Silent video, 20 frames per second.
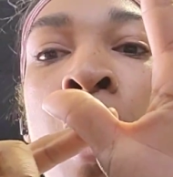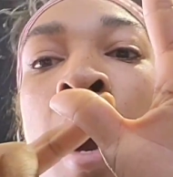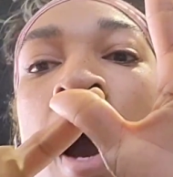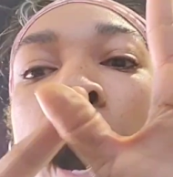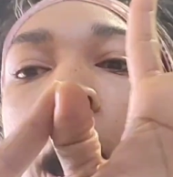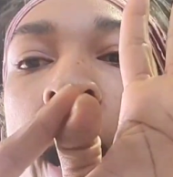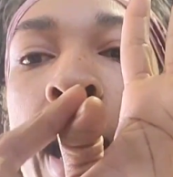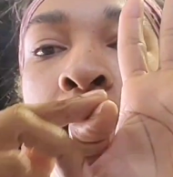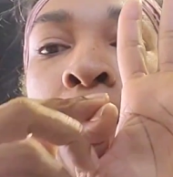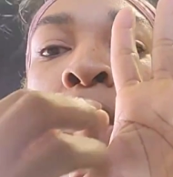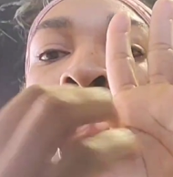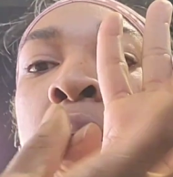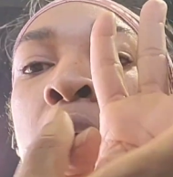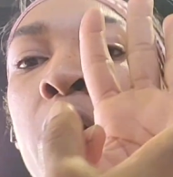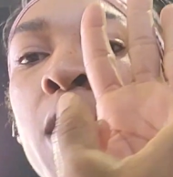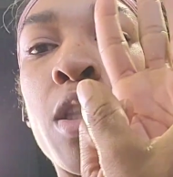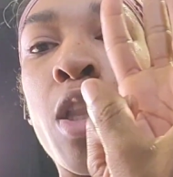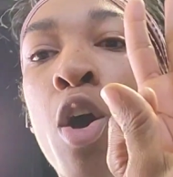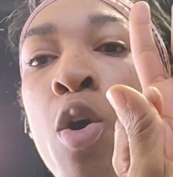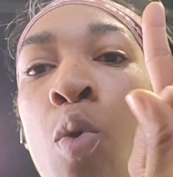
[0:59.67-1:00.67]
high,
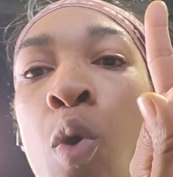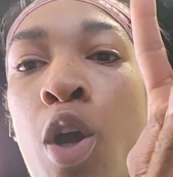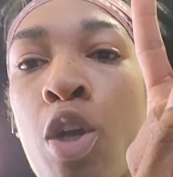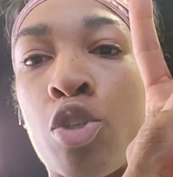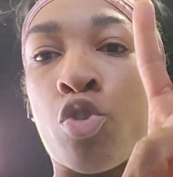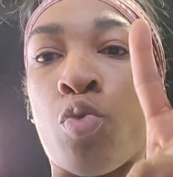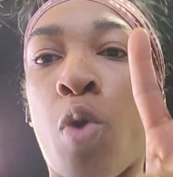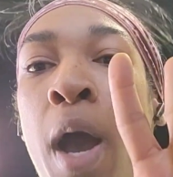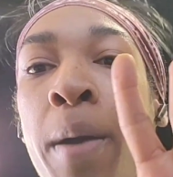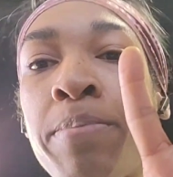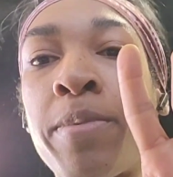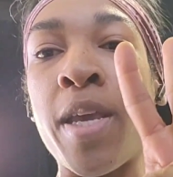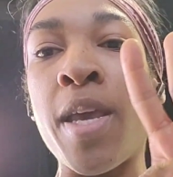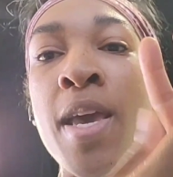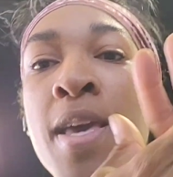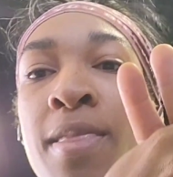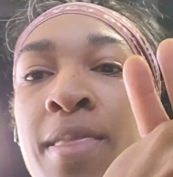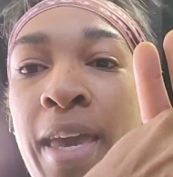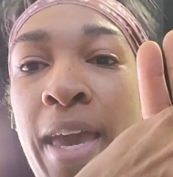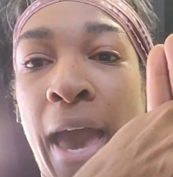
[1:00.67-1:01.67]
low are dropped.
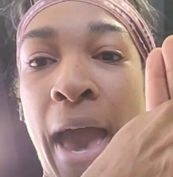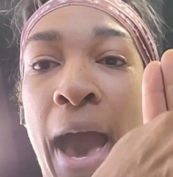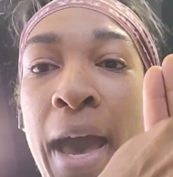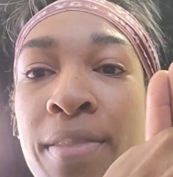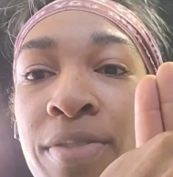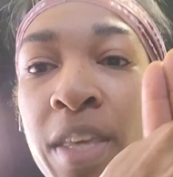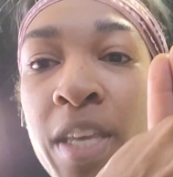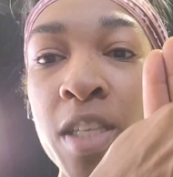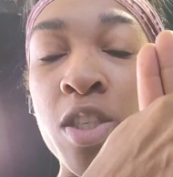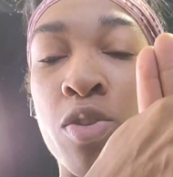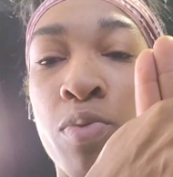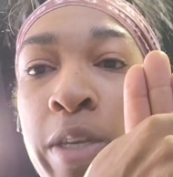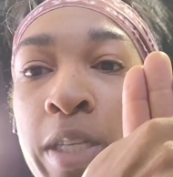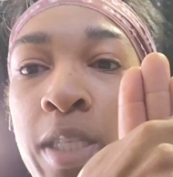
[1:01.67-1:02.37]
They add these 3